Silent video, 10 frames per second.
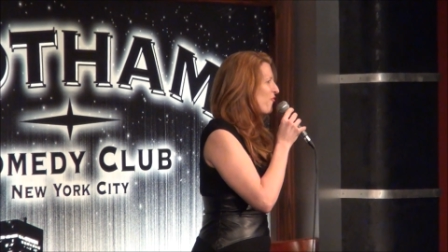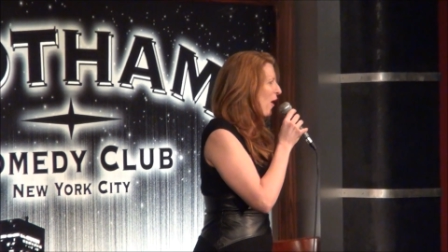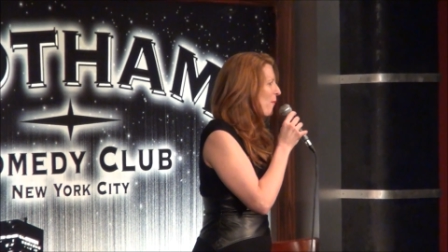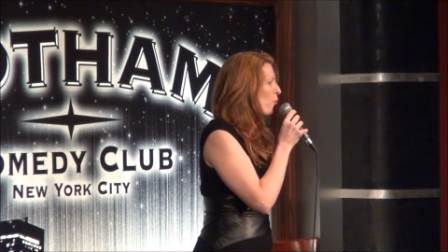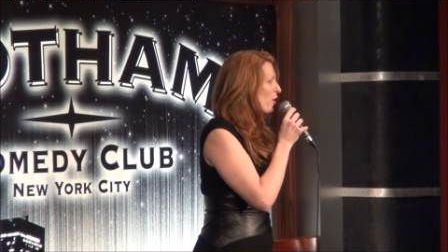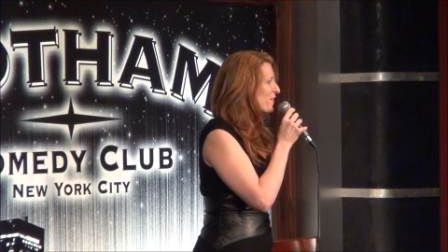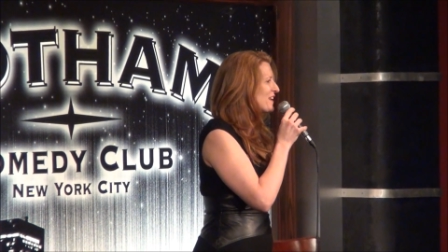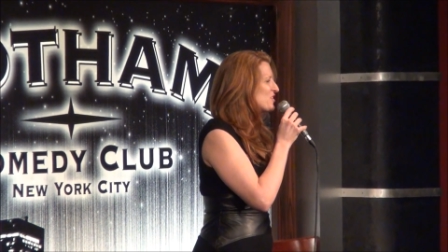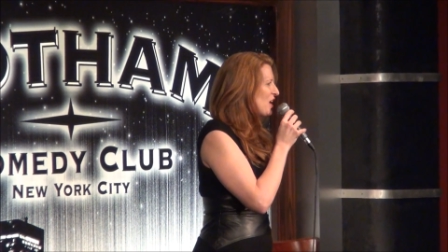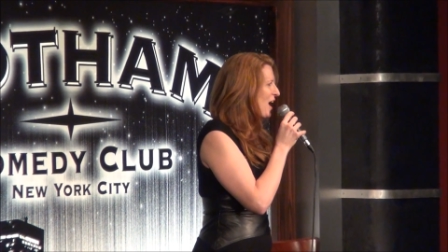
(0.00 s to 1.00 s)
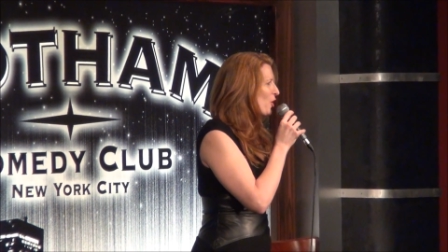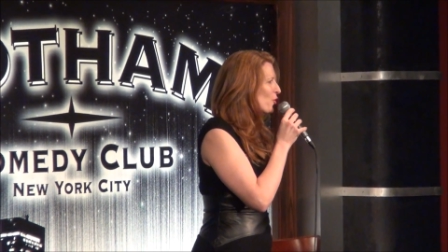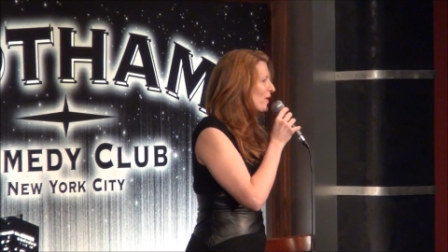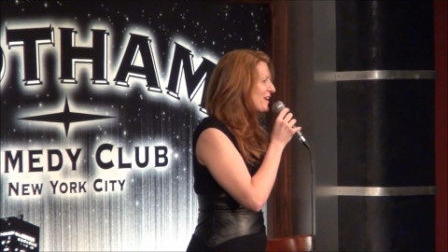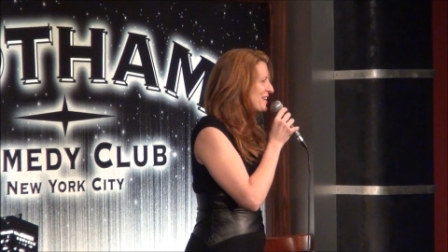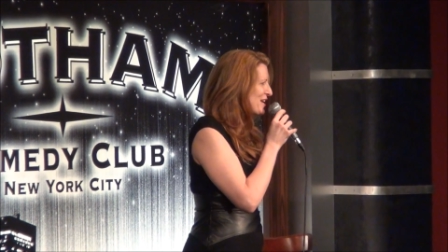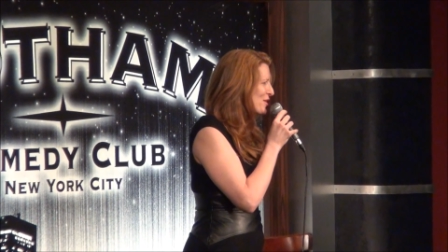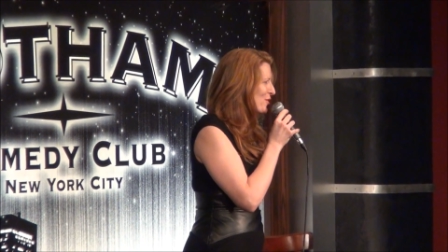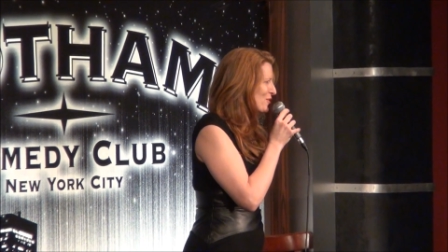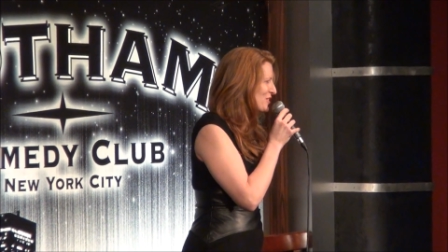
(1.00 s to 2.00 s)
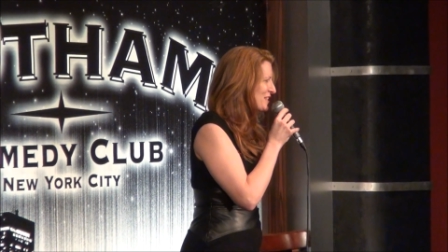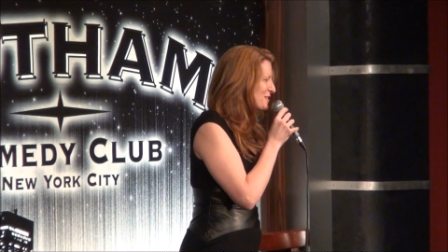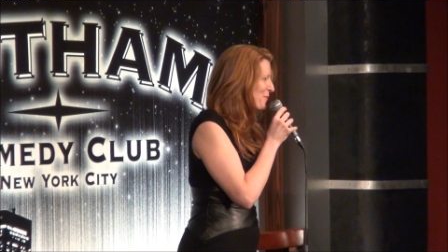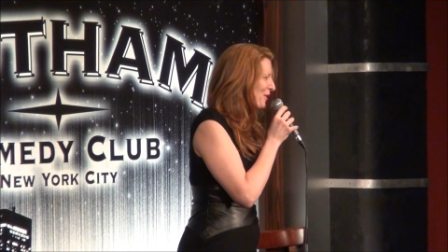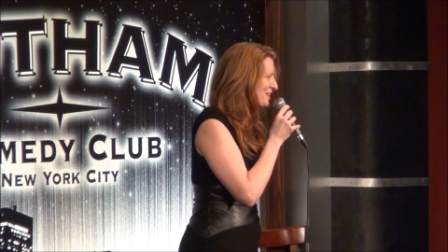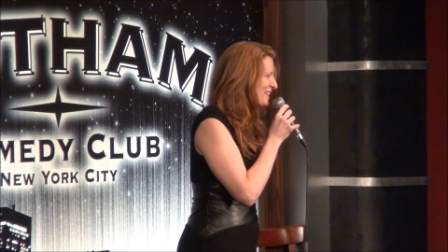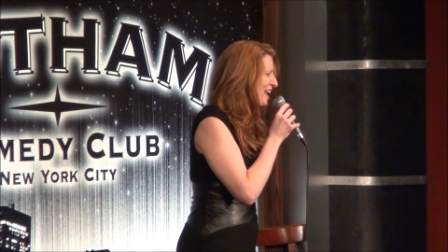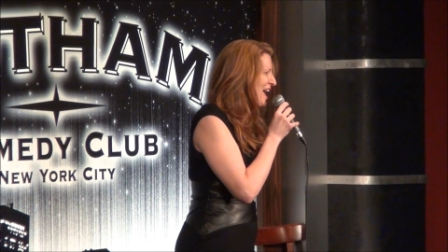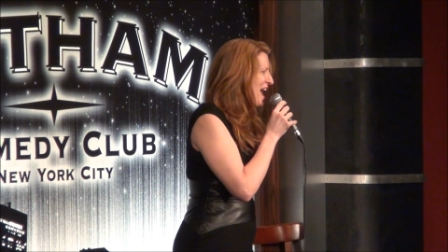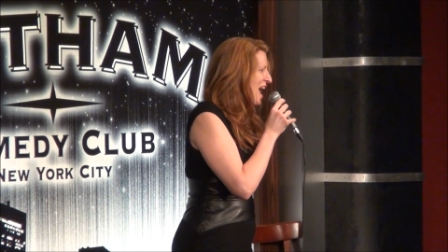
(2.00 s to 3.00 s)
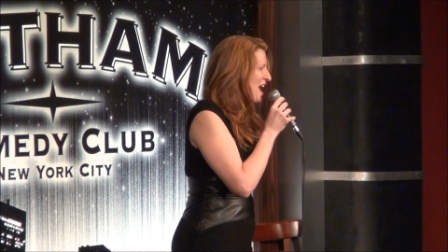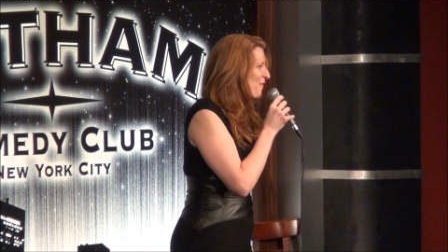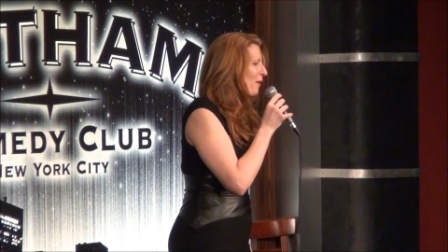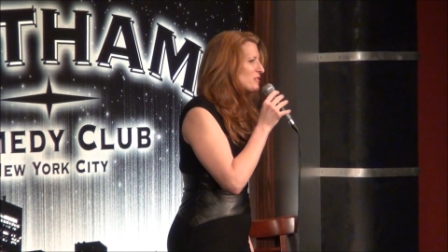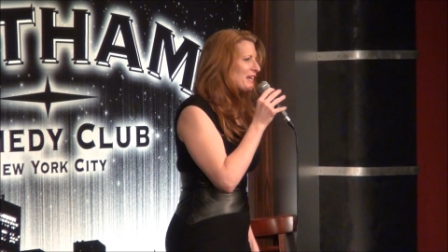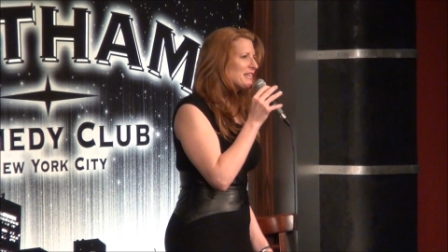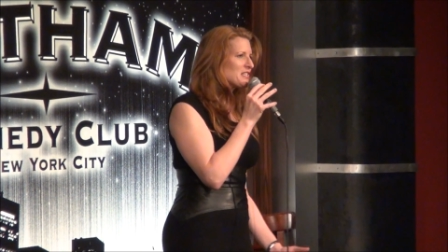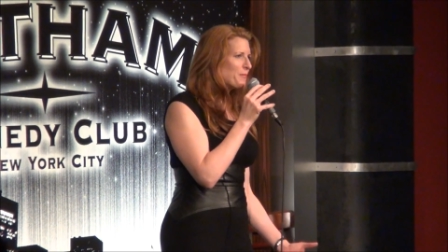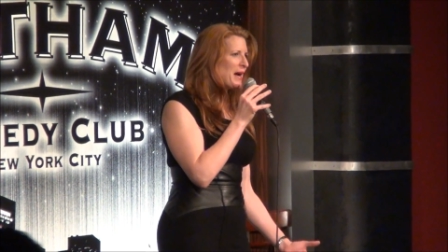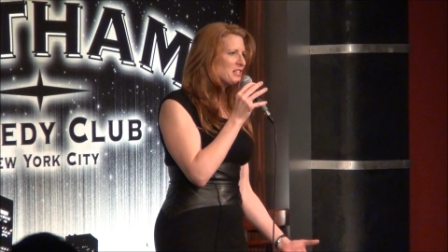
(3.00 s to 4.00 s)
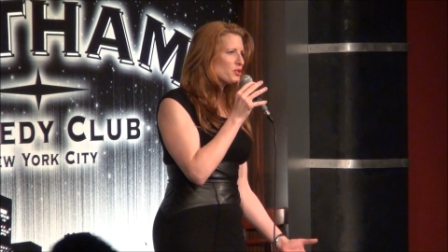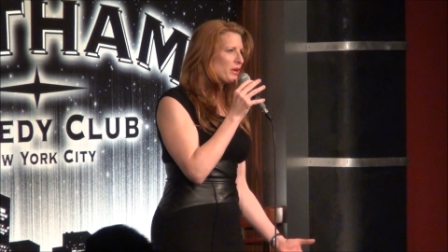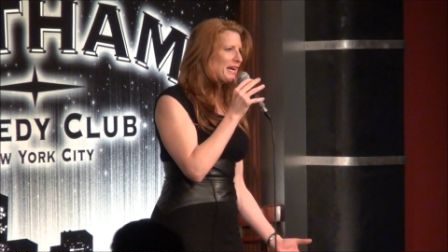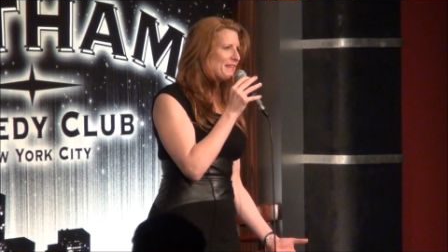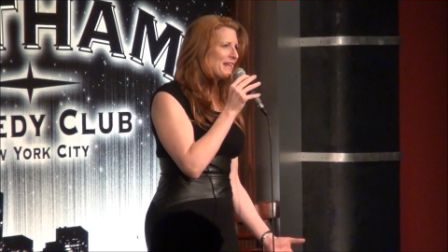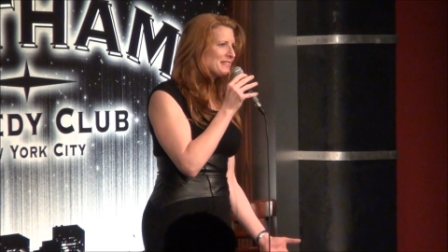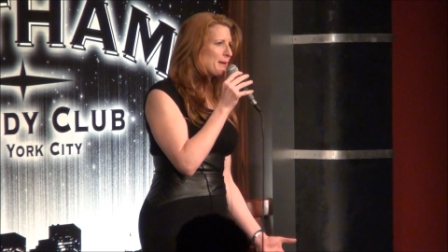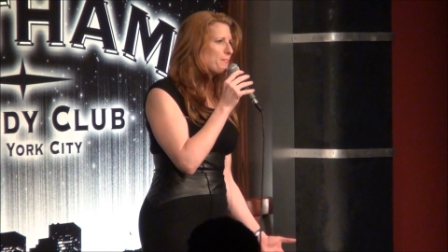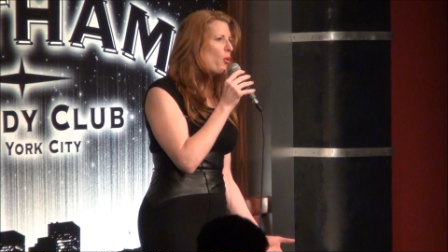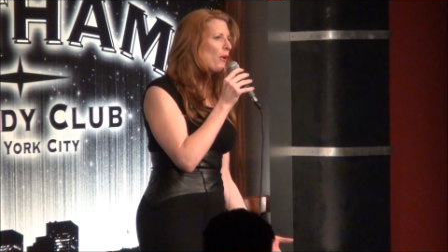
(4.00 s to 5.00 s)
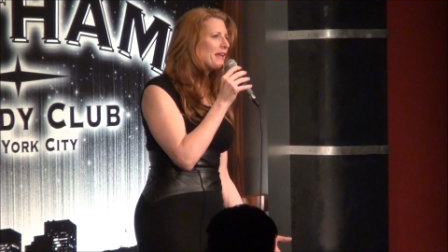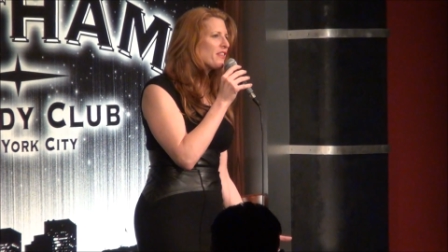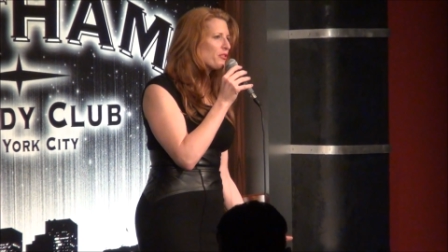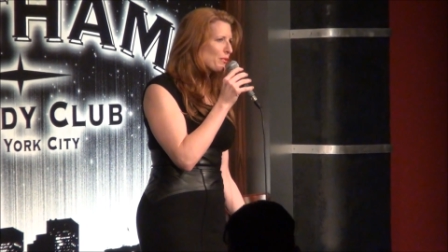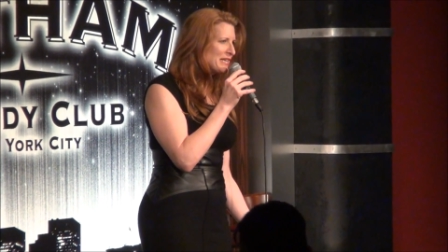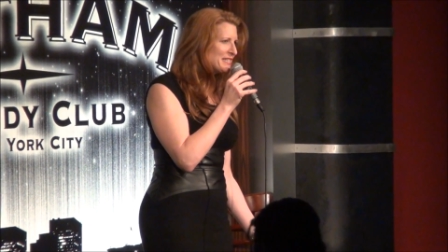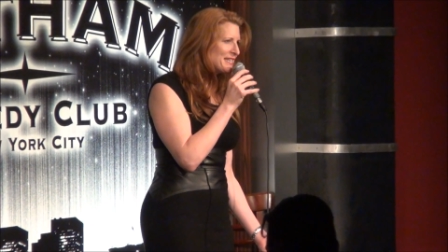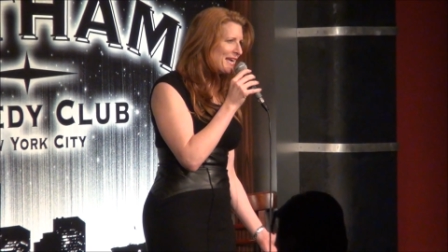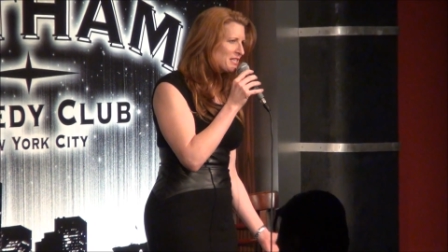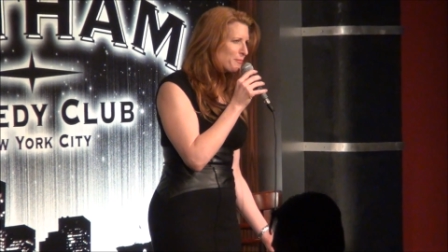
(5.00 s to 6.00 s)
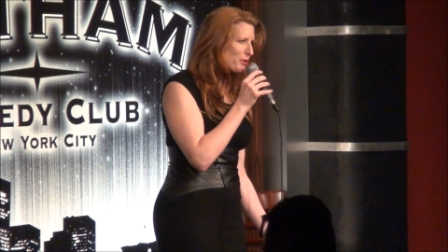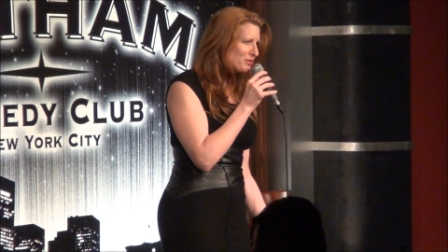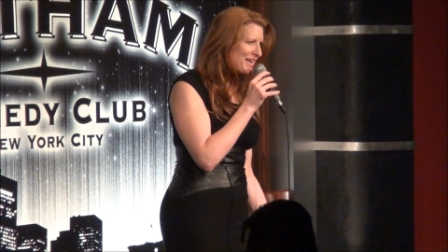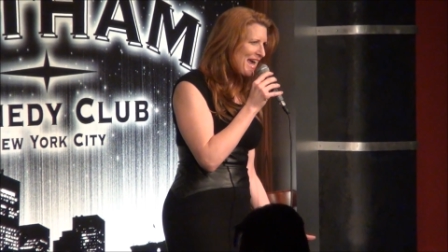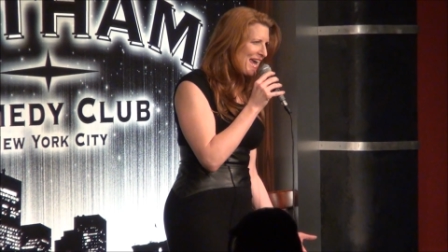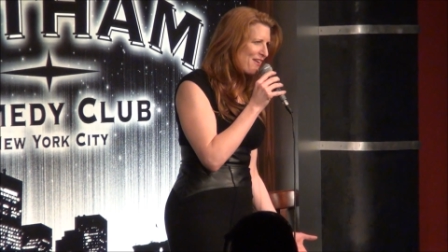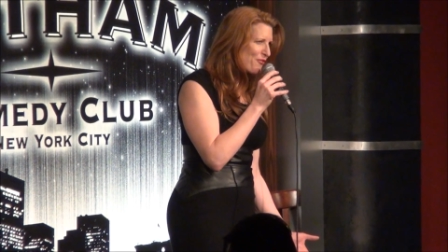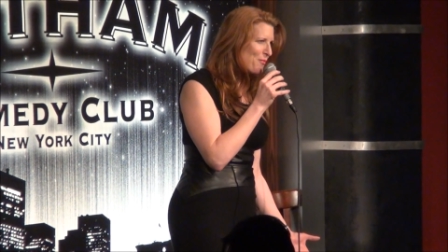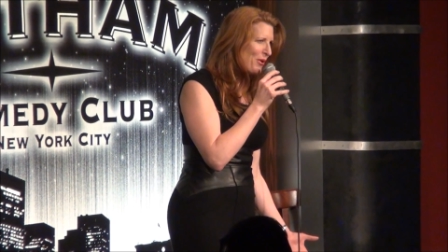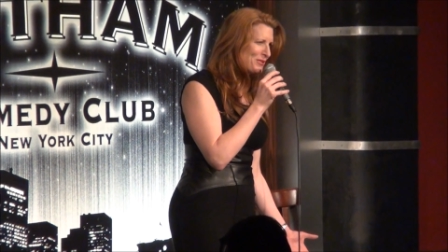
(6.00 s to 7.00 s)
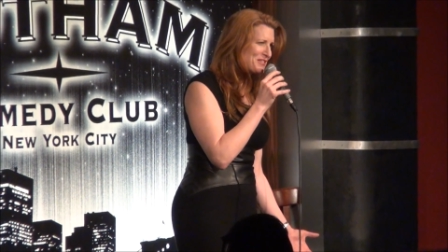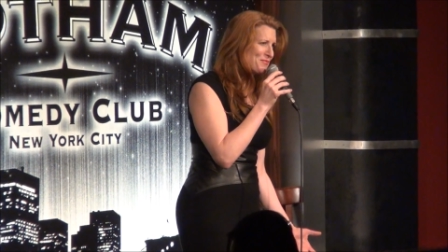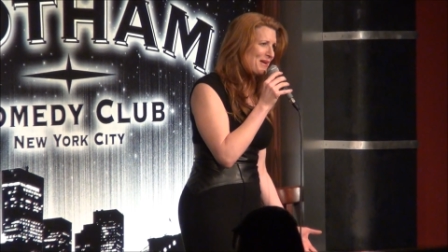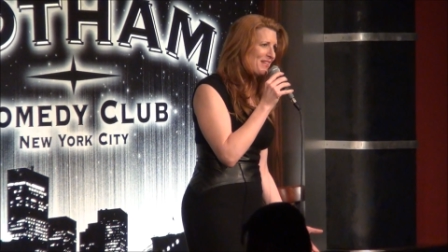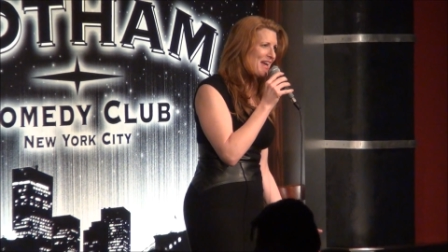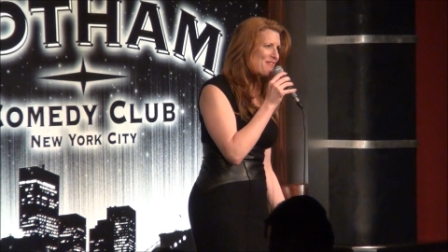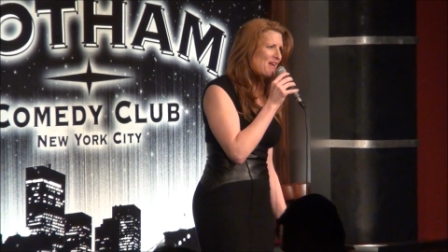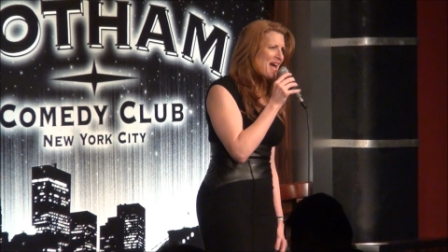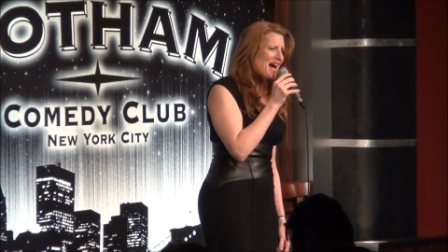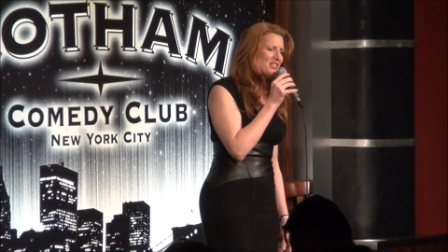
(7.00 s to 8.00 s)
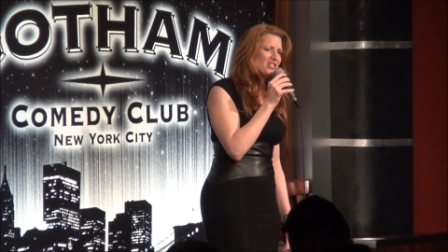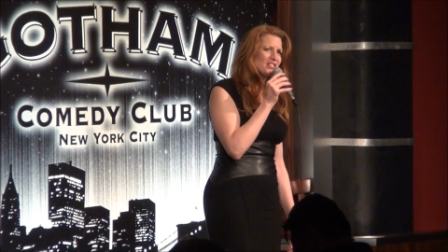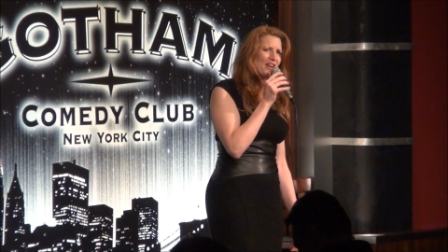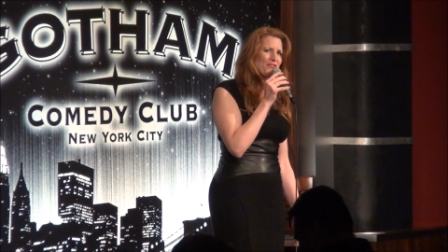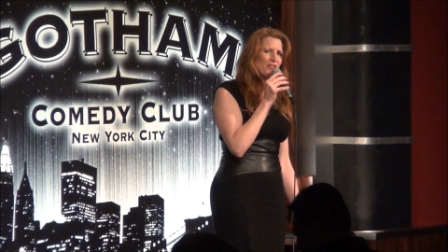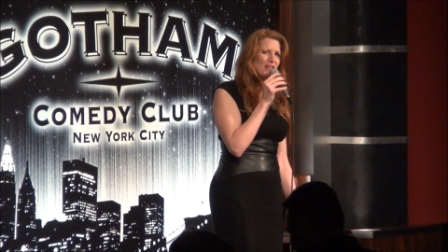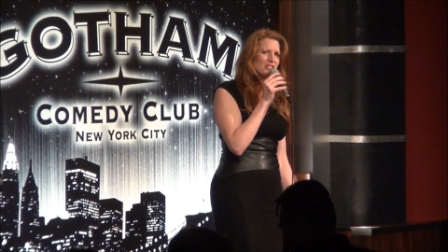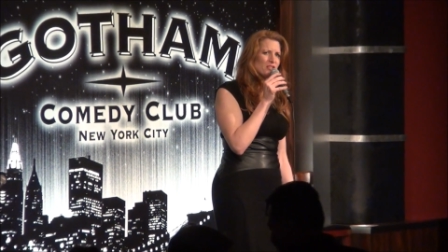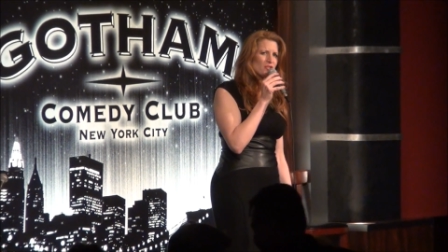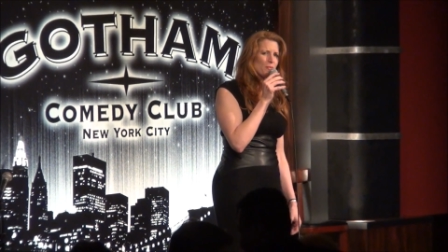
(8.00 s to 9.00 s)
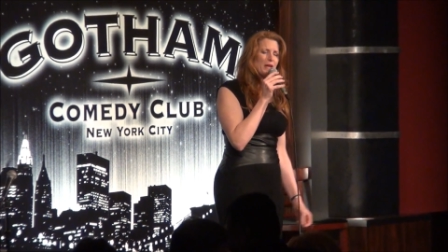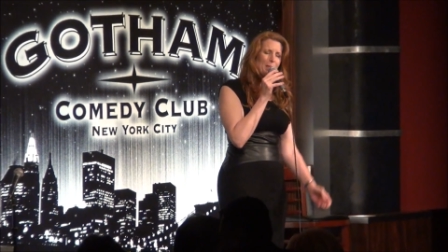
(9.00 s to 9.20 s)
So I'm worth $1 a year to this person. If I was like a sponsor a kid, that's like 0.3 cents per day for most of my life. Just not feeling so strong.